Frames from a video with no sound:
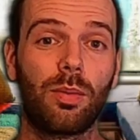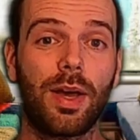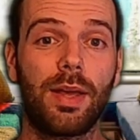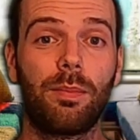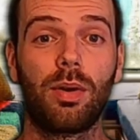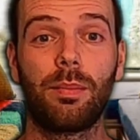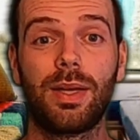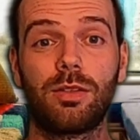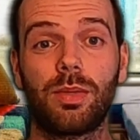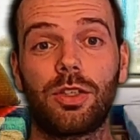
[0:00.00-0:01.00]
the way, but it
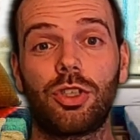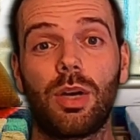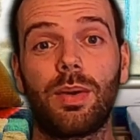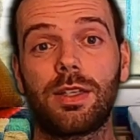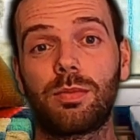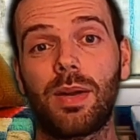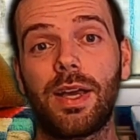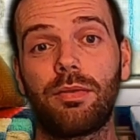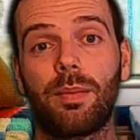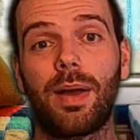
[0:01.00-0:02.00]
means we can show our display
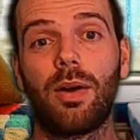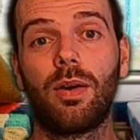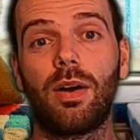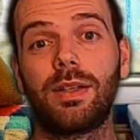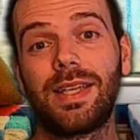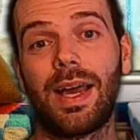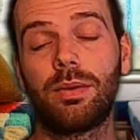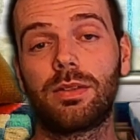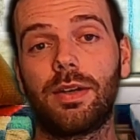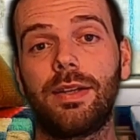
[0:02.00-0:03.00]
of our power on the
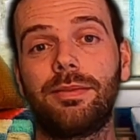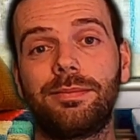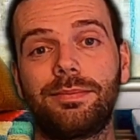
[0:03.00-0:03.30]
outside.